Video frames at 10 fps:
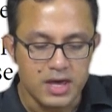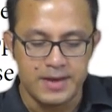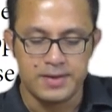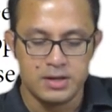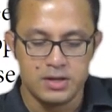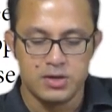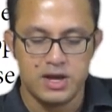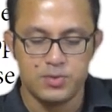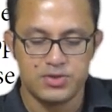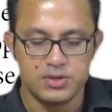Okay,
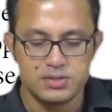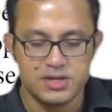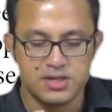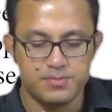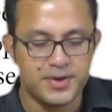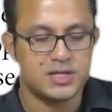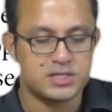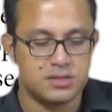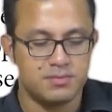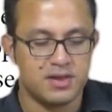It was not
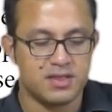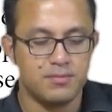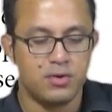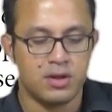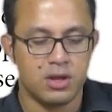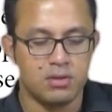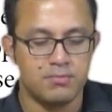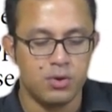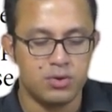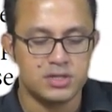dissipated by
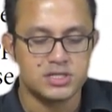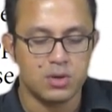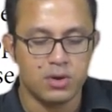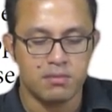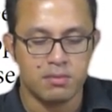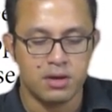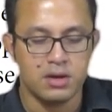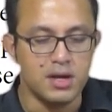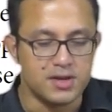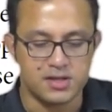somebody on board
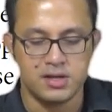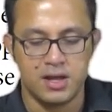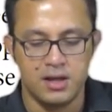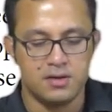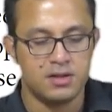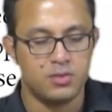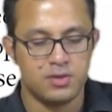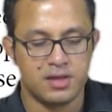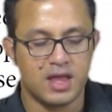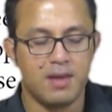assuring me earnestly
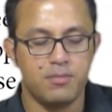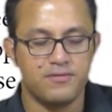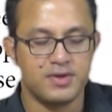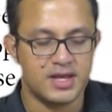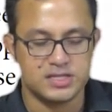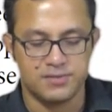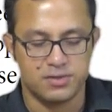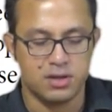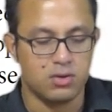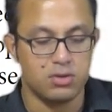there was a camp of
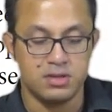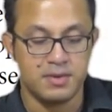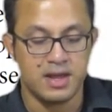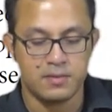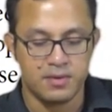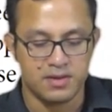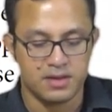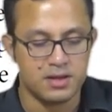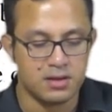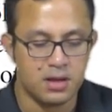natives. He called them
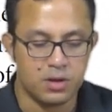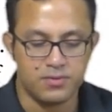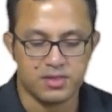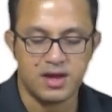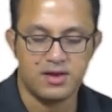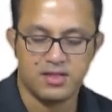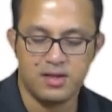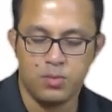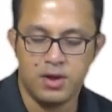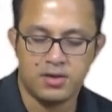enemies, hidden out of
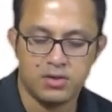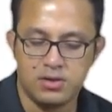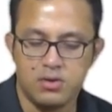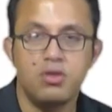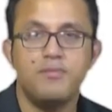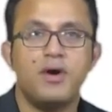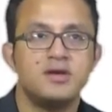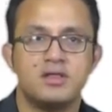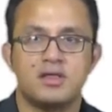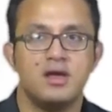sight somewhere. So the
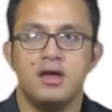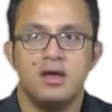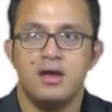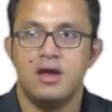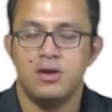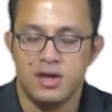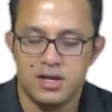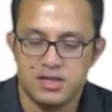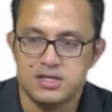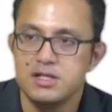whole point is, you
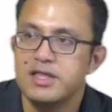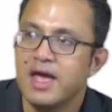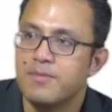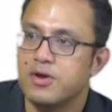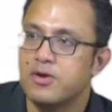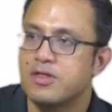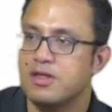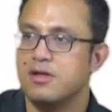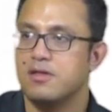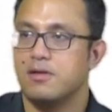know, it is still there
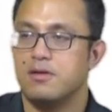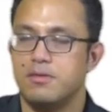because